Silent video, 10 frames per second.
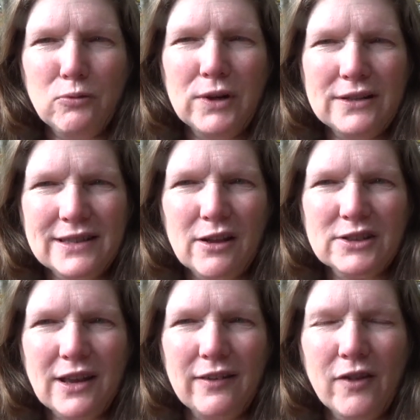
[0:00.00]
What is
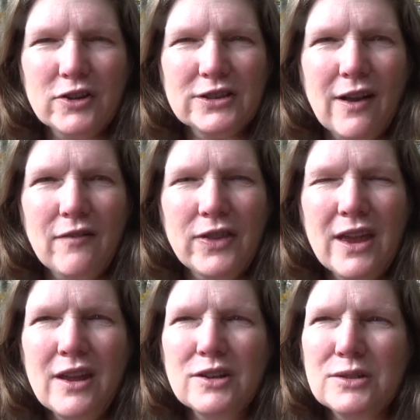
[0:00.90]
outside of ourselves,
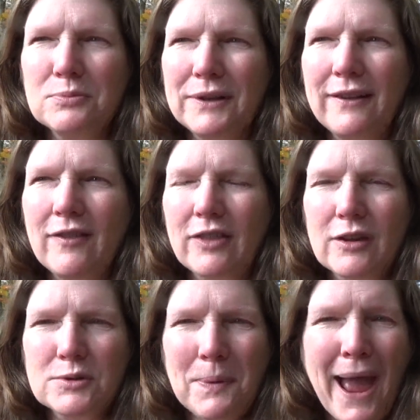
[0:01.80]
to believe that
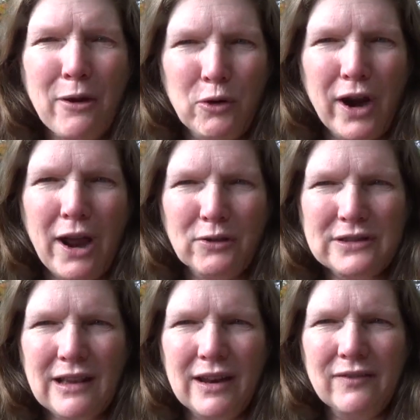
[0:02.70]
there's power
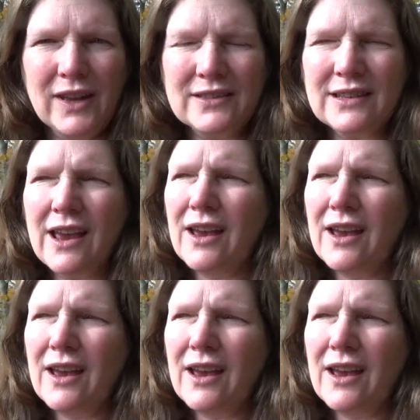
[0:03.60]
outside of us,